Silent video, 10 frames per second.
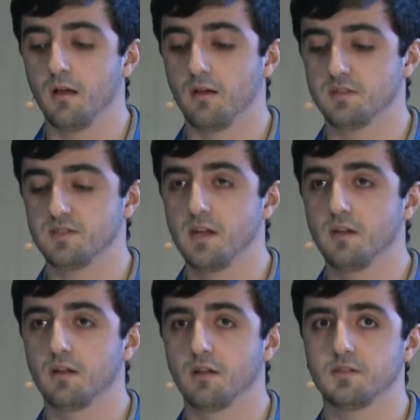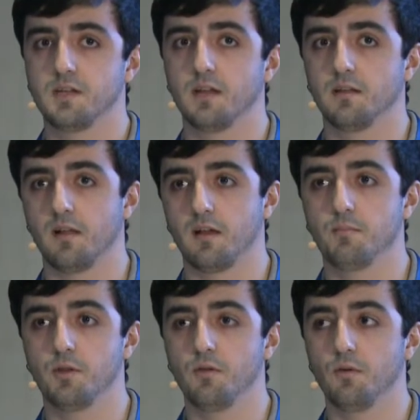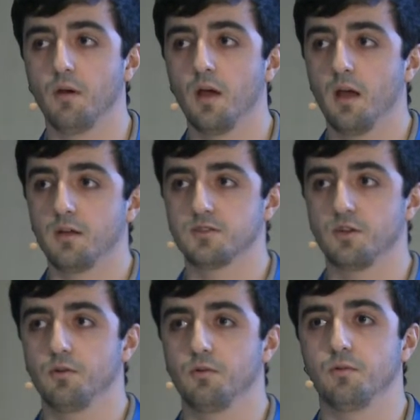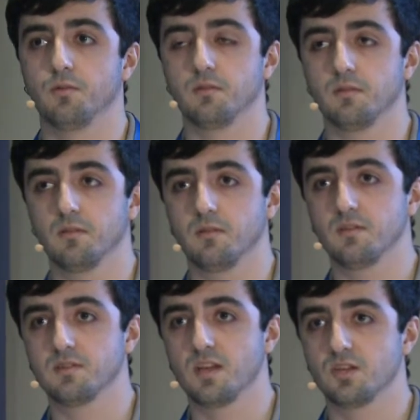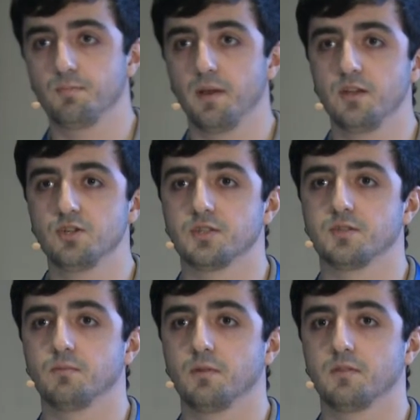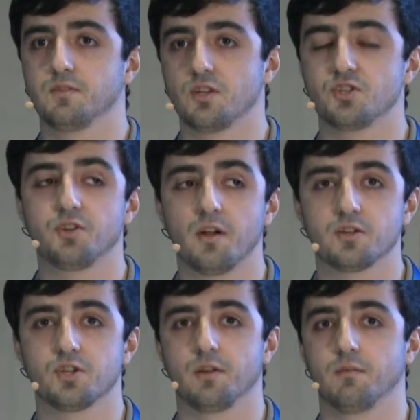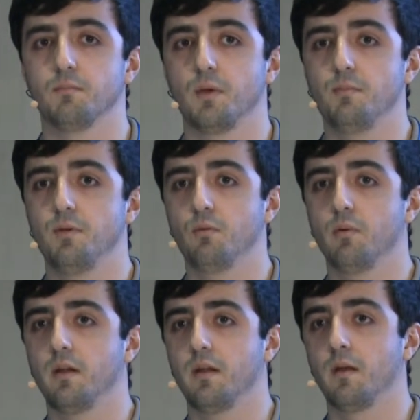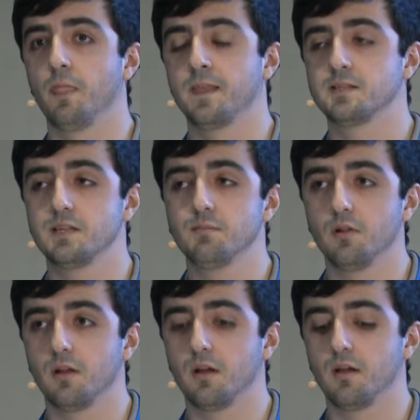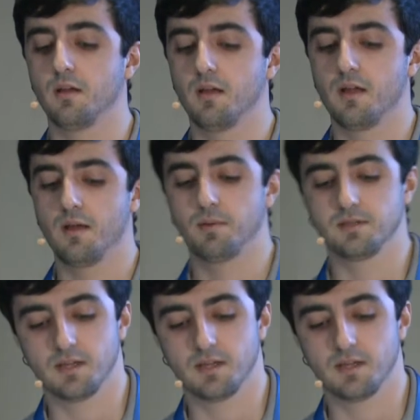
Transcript: static content like menu. So such pages with such structure may be very similar, but